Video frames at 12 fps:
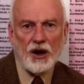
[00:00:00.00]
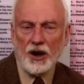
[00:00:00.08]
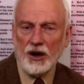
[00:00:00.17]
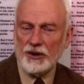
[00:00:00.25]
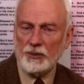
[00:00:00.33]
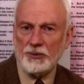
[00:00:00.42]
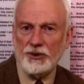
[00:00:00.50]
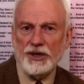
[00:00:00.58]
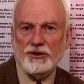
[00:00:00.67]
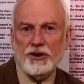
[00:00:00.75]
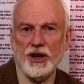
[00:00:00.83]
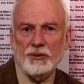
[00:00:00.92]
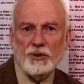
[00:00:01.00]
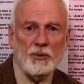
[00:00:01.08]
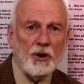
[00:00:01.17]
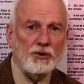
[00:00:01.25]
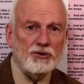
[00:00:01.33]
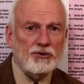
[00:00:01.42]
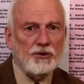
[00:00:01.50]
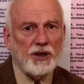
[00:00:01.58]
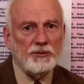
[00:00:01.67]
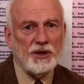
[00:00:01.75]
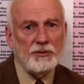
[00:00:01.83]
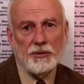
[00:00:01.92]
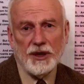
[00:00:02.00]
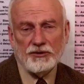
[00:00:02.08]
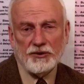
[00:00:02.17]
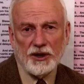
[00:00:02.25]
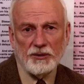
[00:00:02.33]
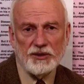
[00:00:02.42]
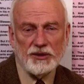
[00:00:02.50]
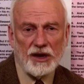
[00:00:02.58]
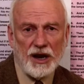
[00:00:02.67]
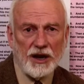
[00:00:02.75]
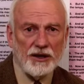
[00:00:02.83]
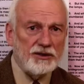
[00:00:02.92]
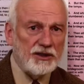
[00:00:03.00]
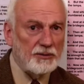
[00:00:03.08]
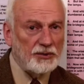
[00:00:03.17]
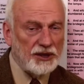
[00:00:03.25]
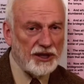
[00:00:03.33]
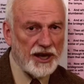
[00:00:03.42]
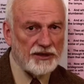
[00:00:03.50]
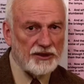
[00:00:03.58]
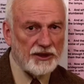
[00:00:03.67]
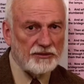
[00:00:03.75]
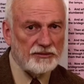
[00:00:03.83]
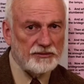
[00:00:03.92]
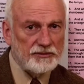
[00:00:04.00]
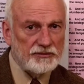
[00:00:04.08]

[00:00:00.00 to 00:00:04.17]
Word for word: all the pre-tribs, post-tribs, and mid-tribs are simply guessing.